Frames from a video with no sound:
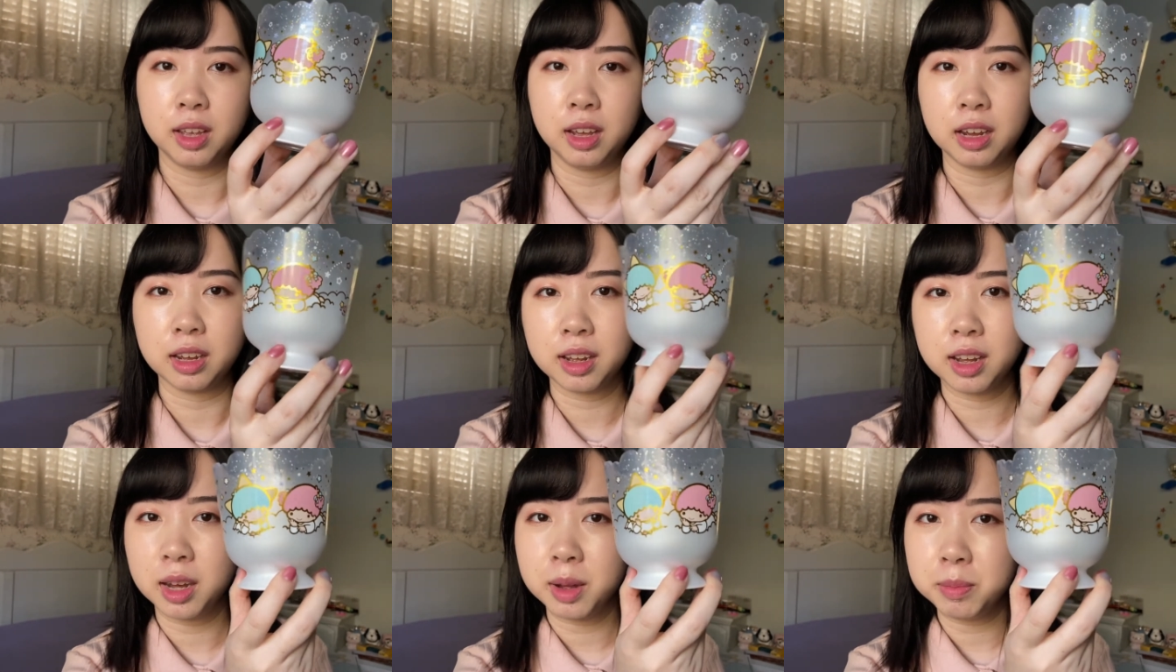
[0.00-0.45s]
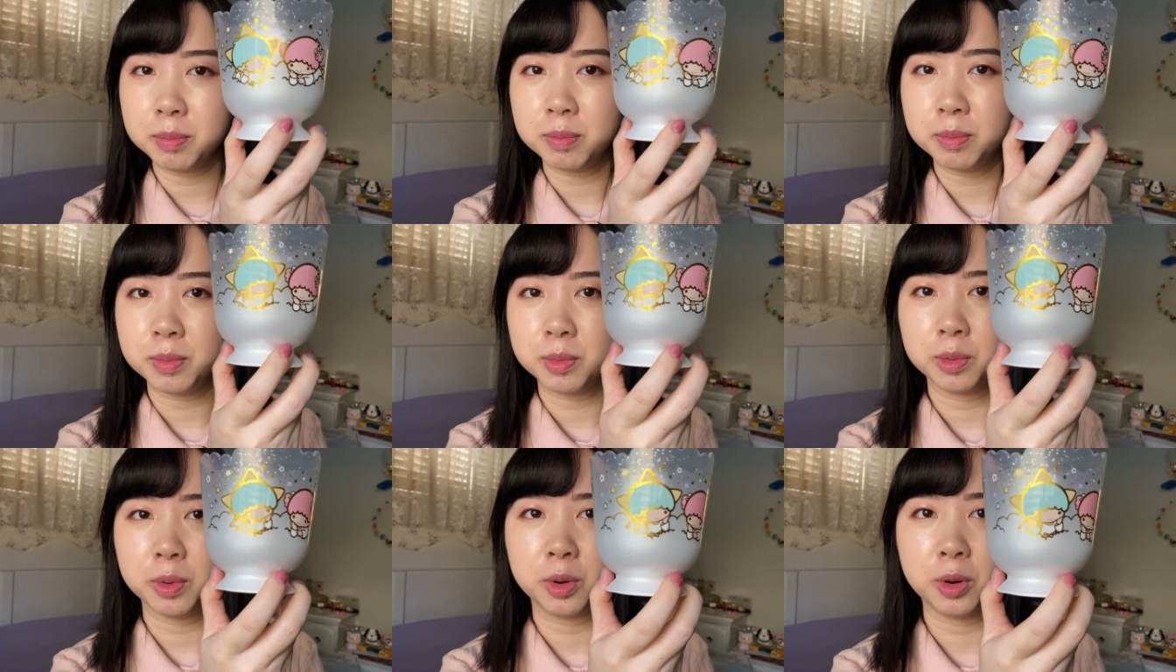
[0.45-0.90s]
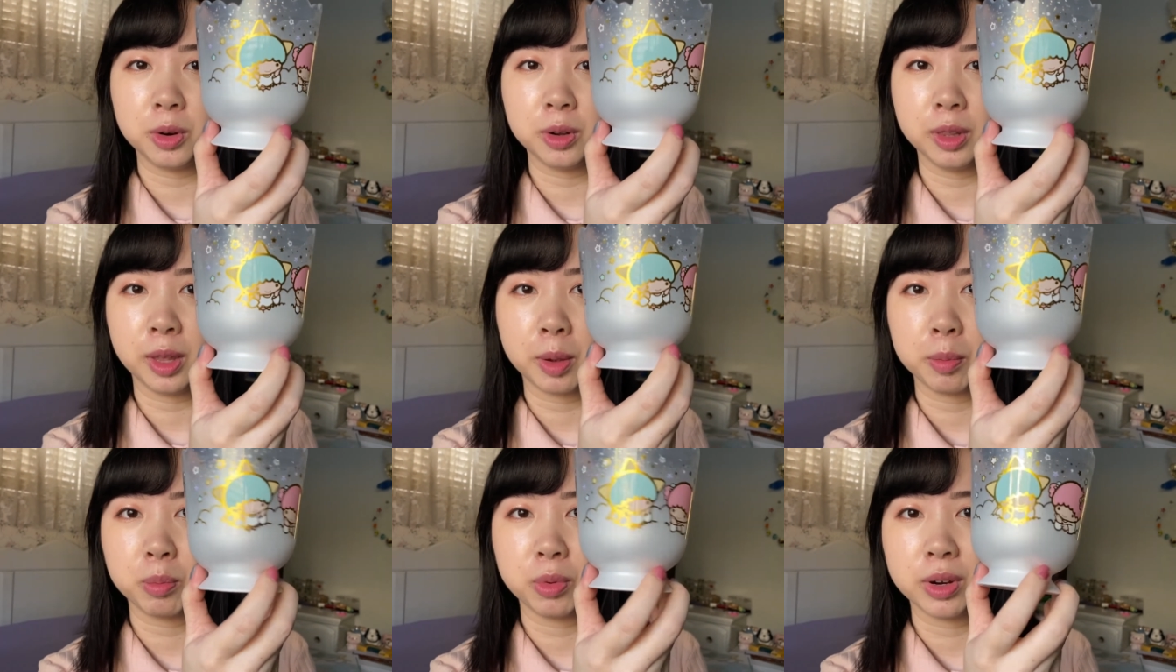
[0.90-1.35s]
cup or
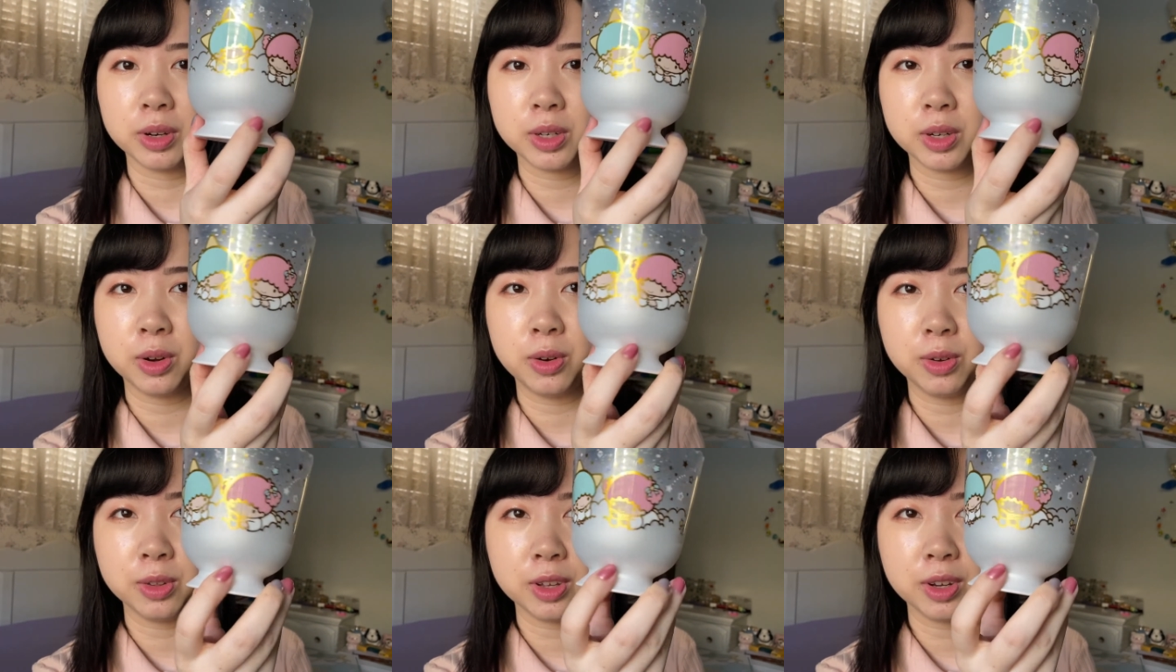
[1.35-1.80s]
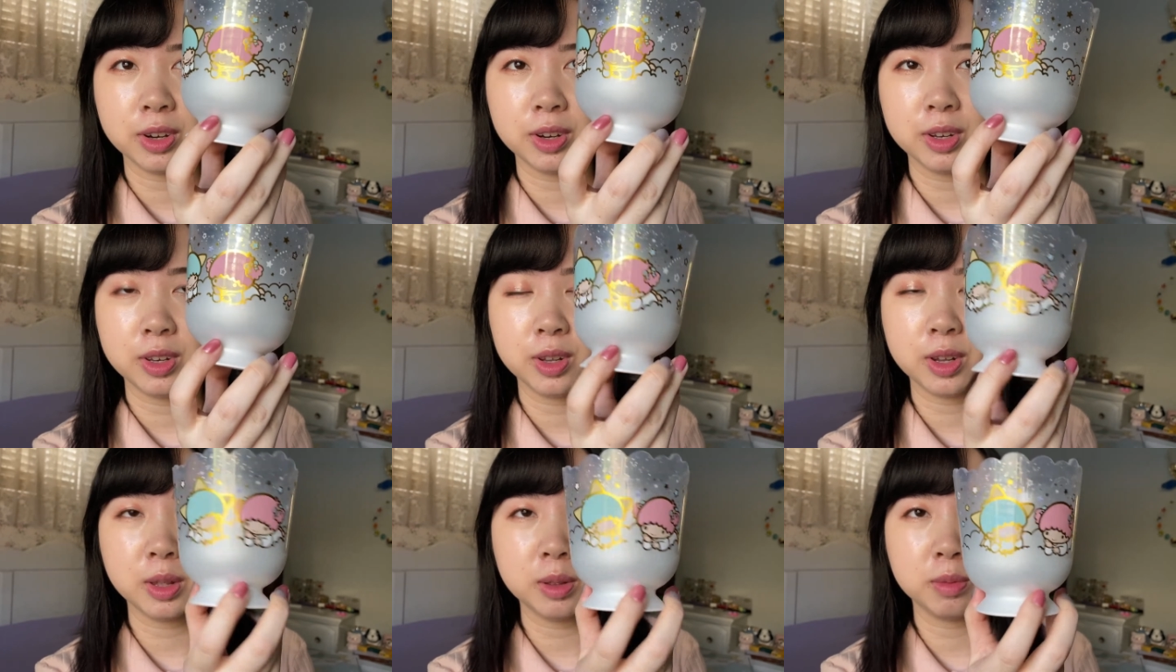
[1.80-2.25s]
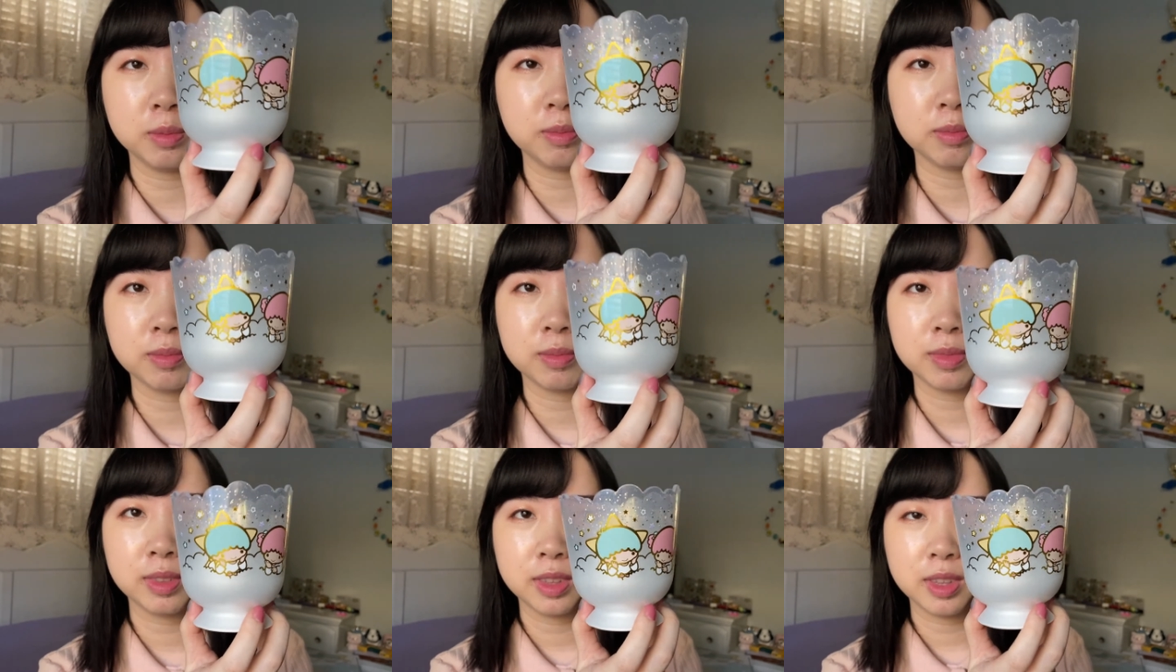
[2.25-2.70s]
like brush holder. You can
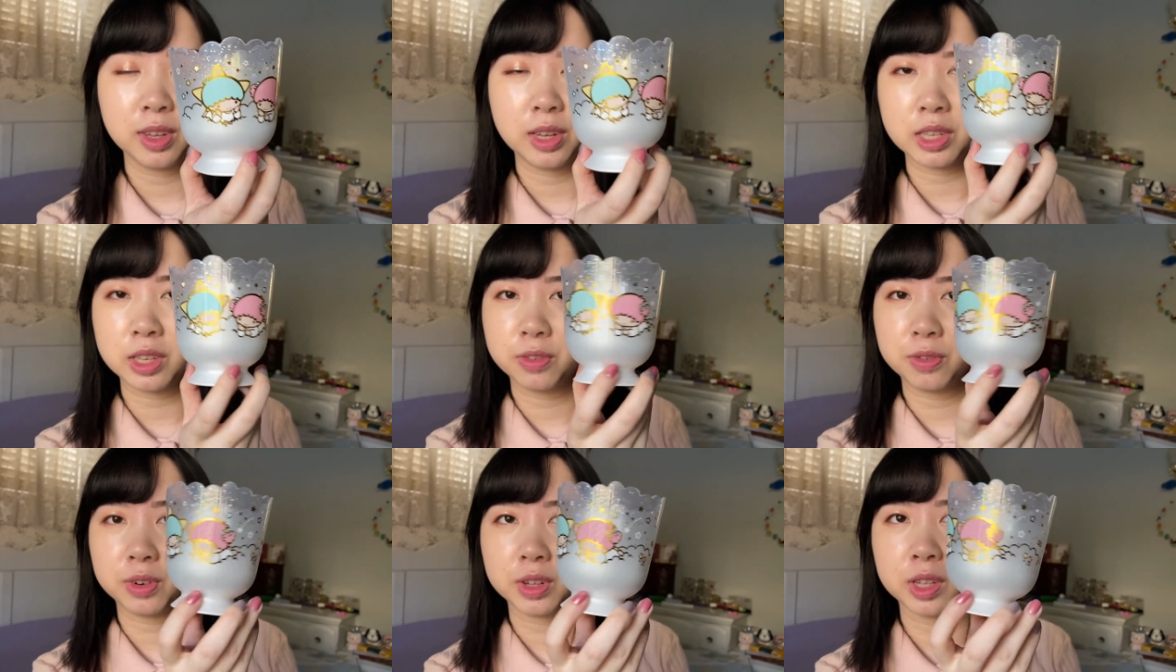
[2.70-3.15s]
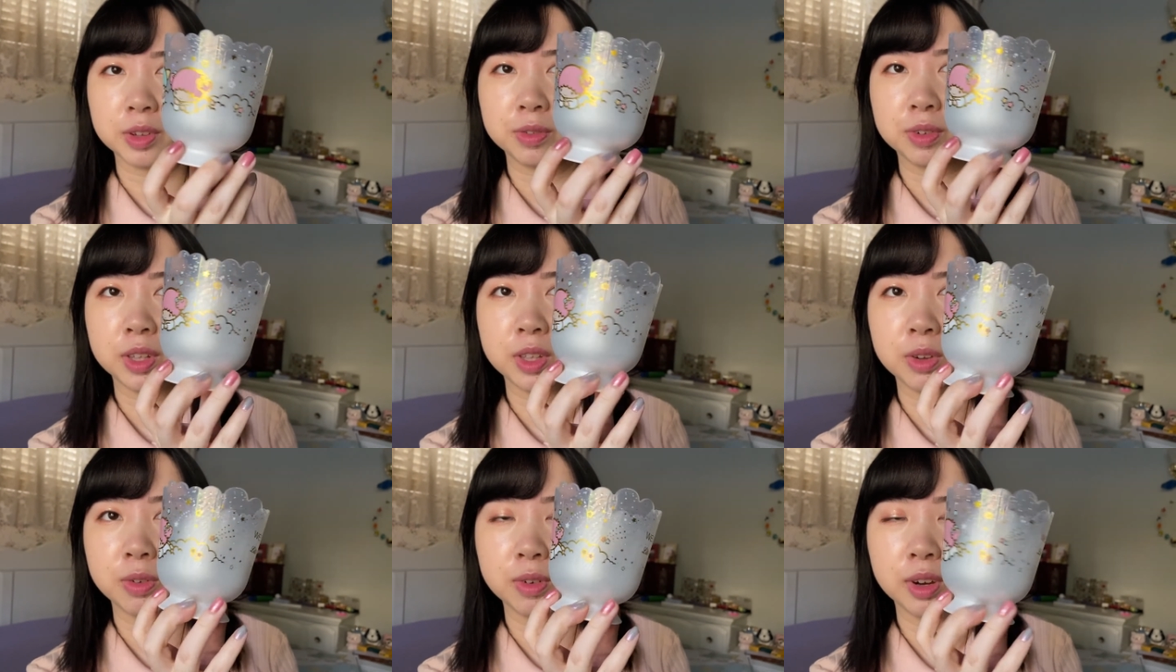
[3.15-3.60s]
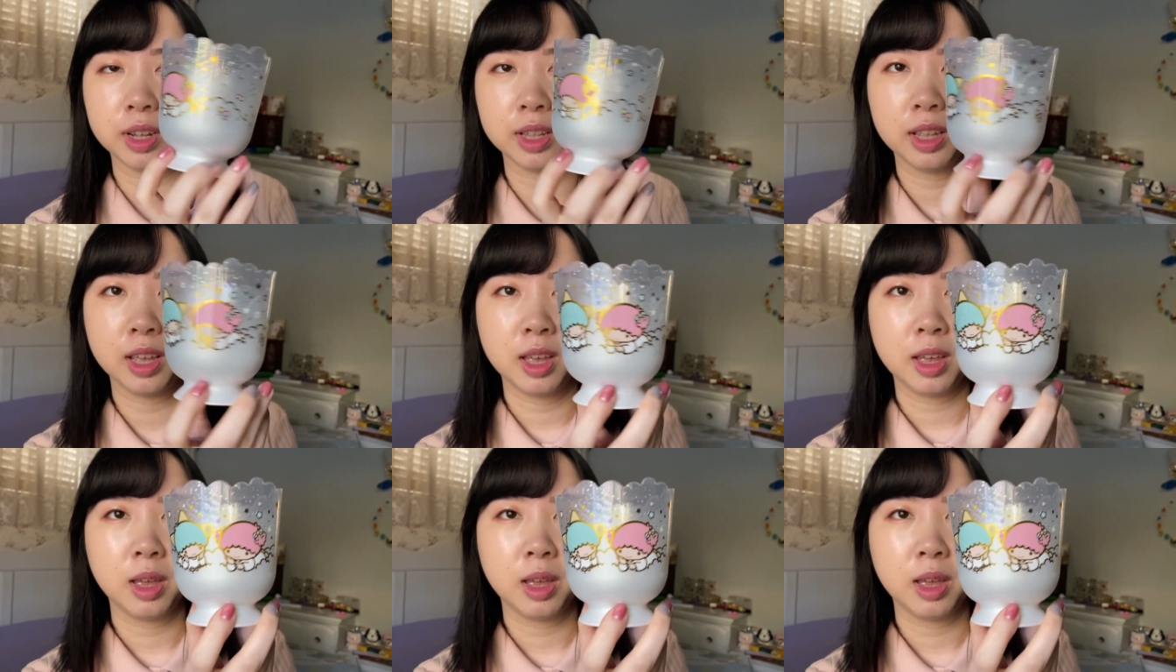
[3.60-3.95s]
use it for whatever you want,